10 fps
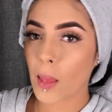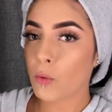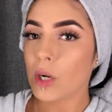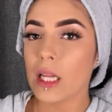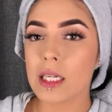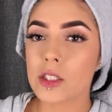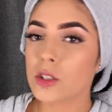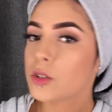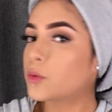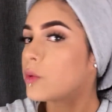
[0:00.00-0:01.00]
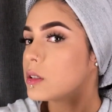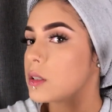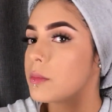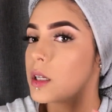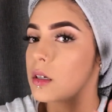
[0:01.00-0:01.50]
What I like to do once
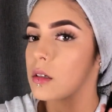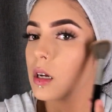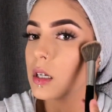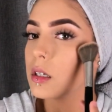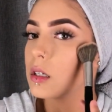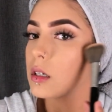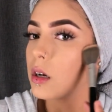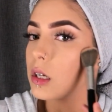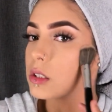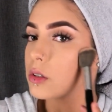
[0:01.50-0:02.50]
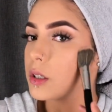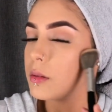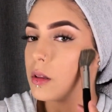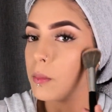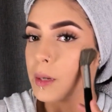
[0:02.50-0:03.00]
I'm done contouring
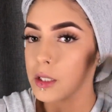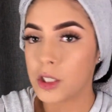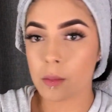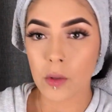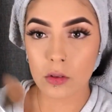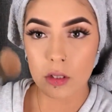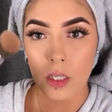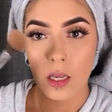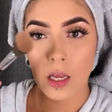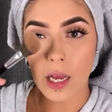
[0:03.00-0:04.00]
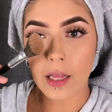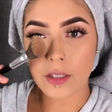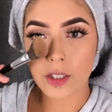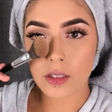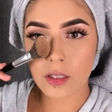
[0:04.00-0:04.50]
my cheekbones, I
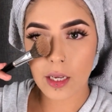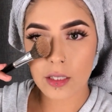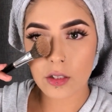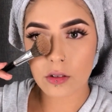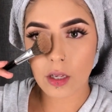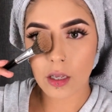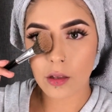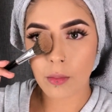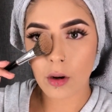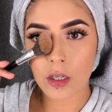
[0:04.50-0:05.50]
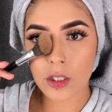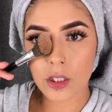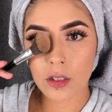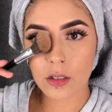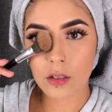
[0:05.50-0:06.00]
just like to take the brush
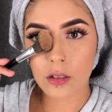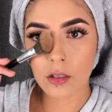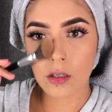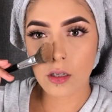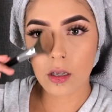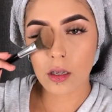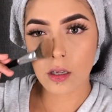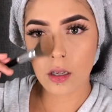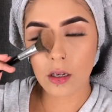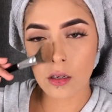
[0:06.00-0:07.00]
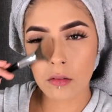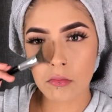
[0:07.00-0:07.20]
and